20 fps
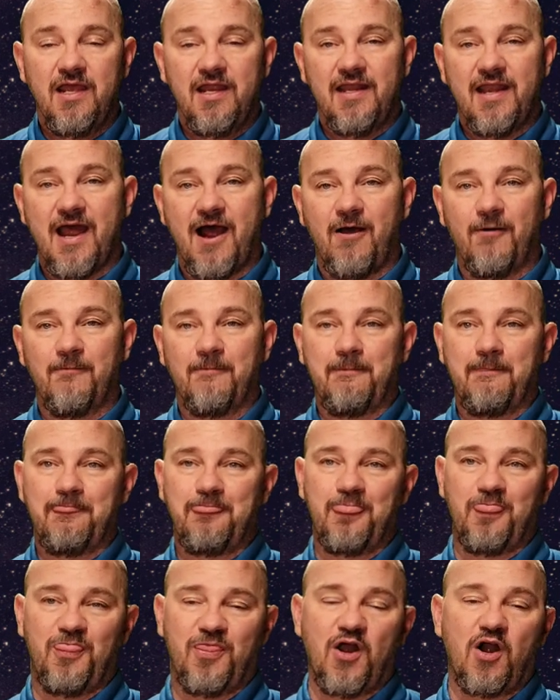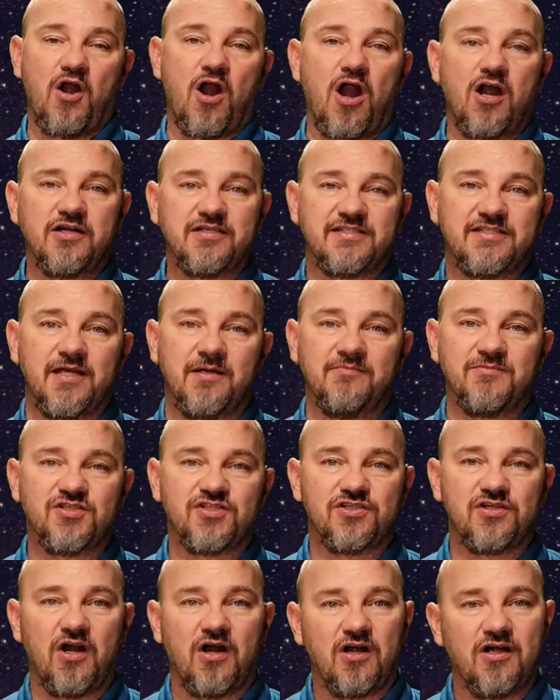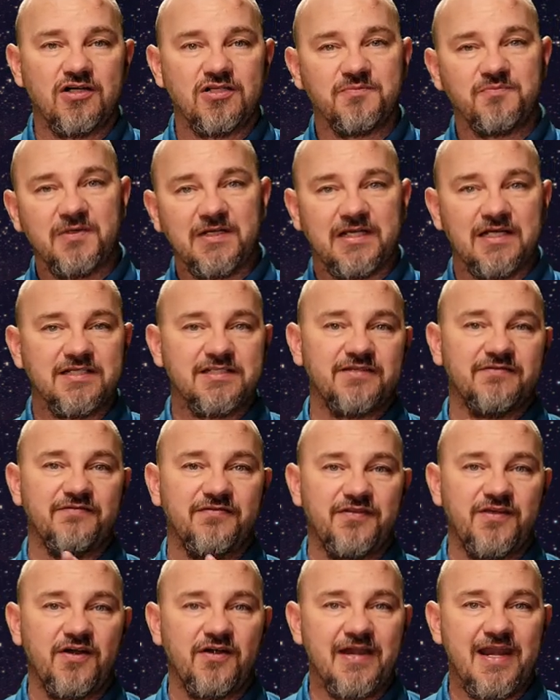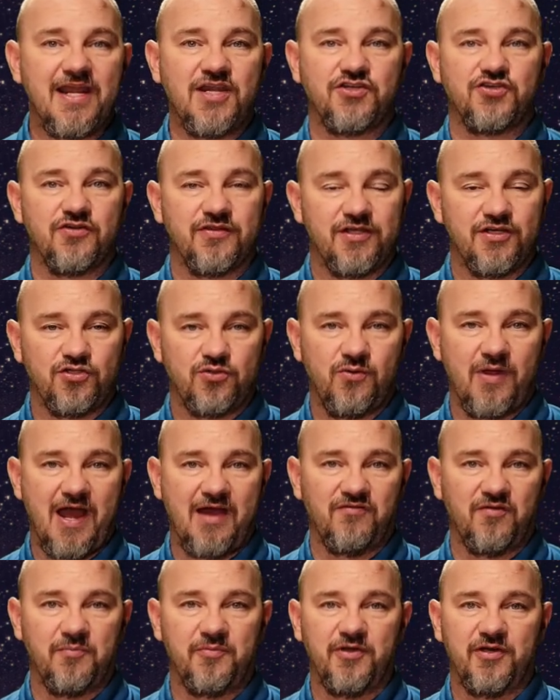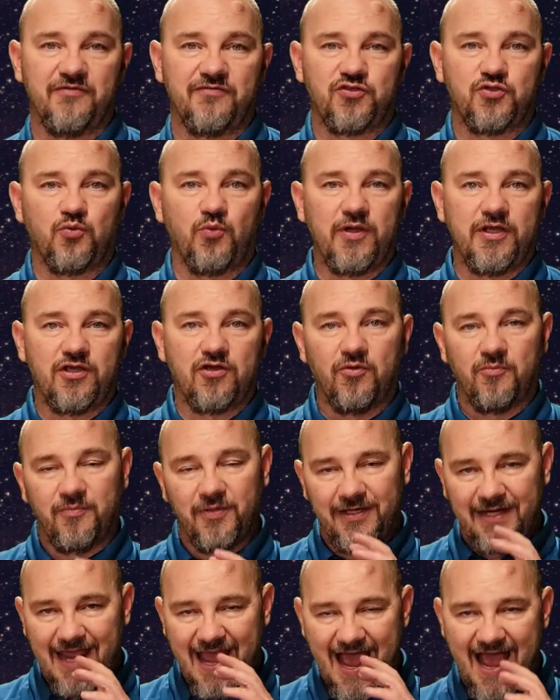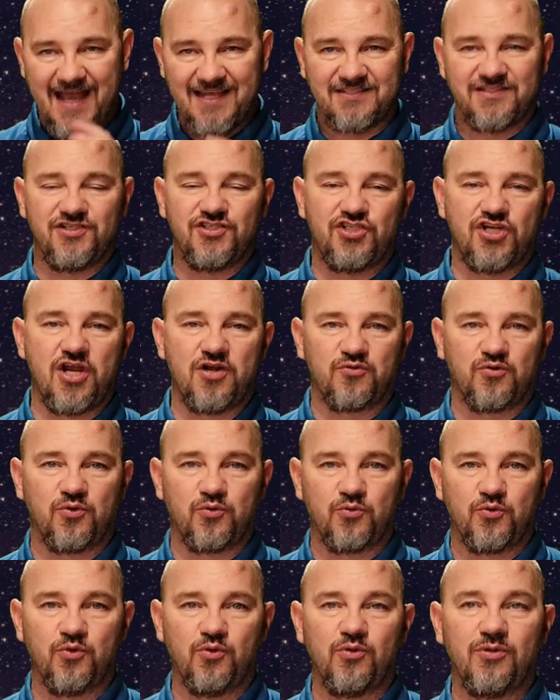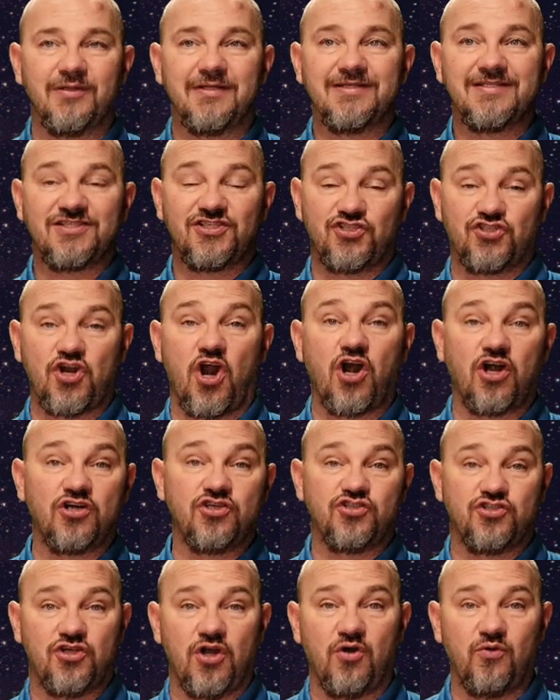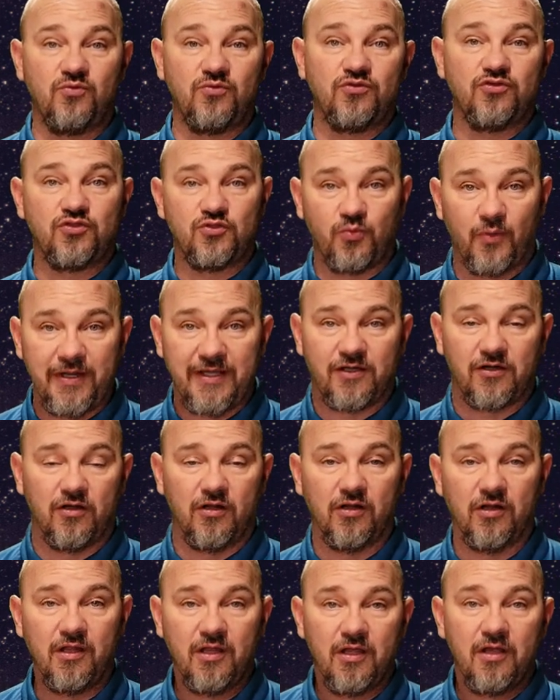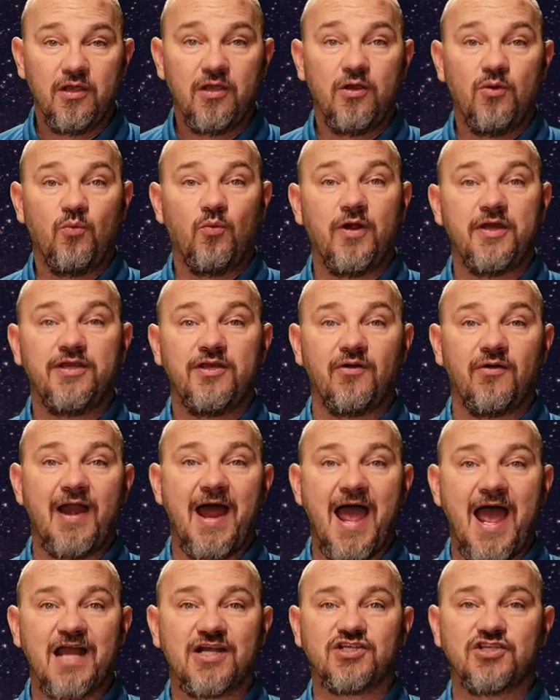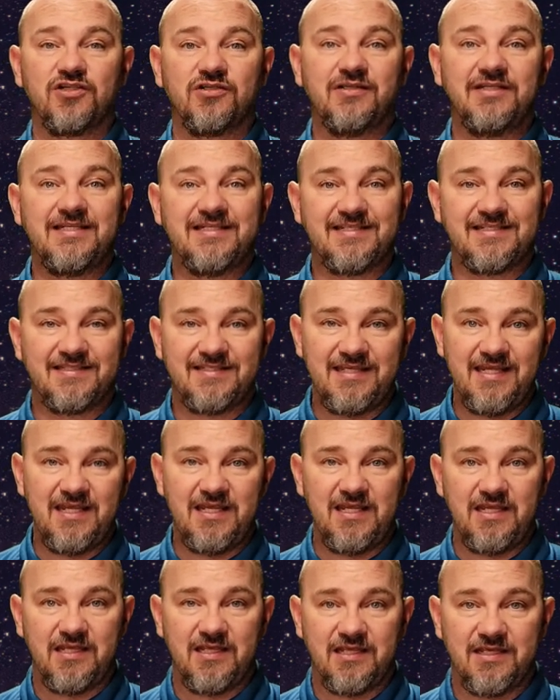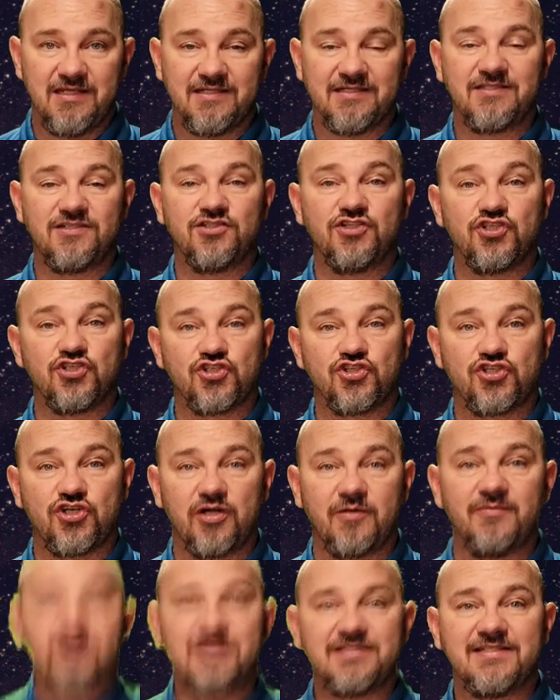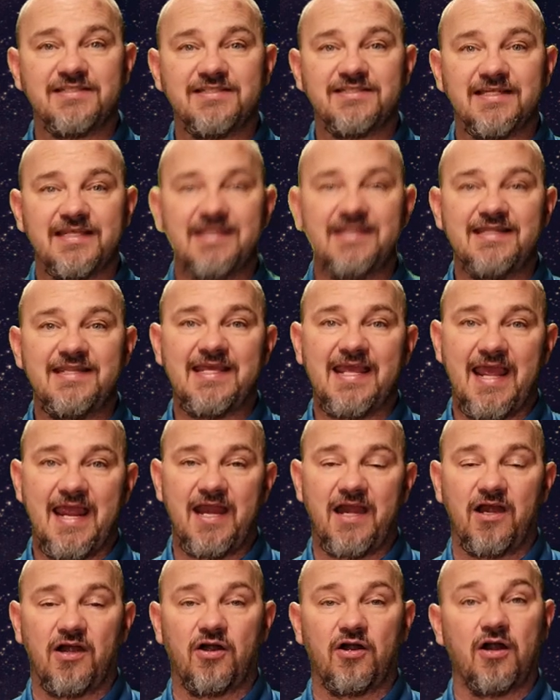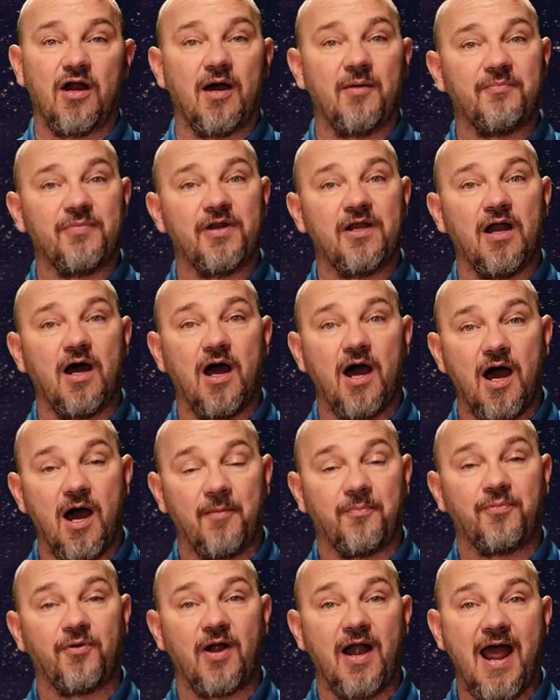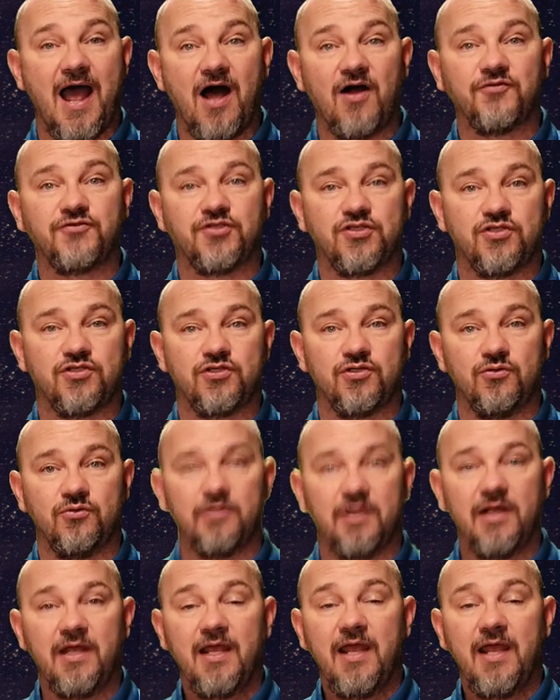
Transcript: Now, there are some stars because of their nature that do have a bit of twinkle, but as a general rule, stars don't twinkle. What you're actually seeing is disturbances in the air up at upper altitude.